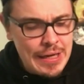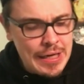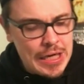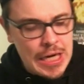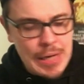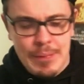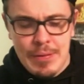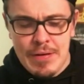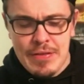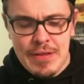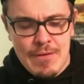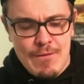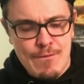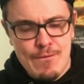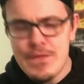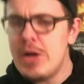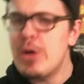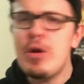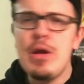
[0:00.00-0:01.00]
Coming at the
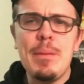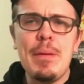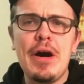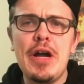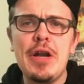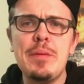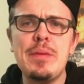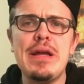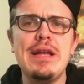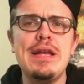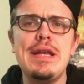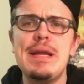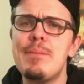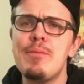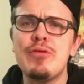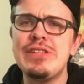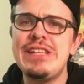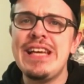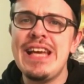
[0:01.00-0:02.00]
very bottom at
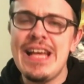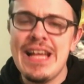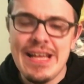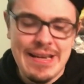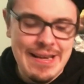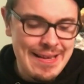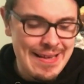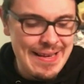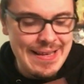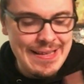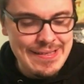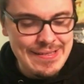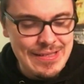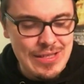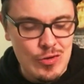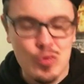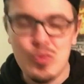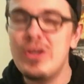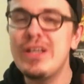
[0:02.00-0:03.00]
number 10 is
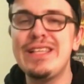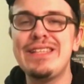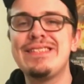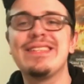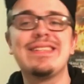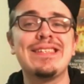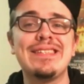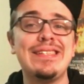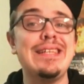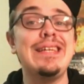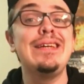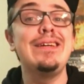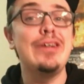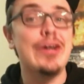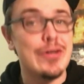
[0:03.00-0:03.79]
the 2016